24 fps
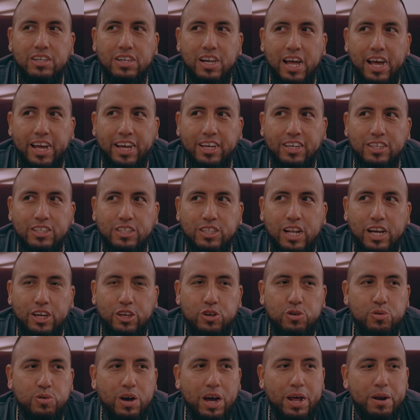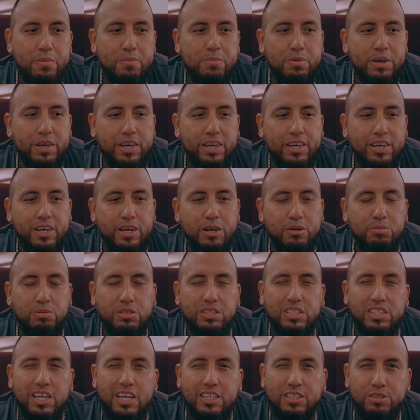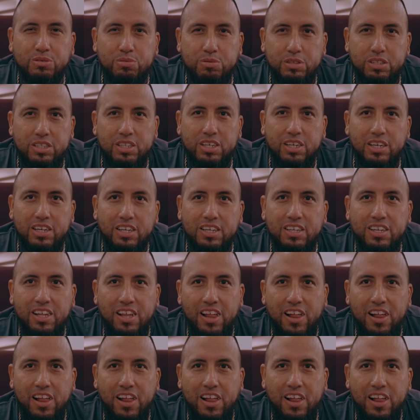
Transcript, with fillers: like, like you gotta be obsessed with it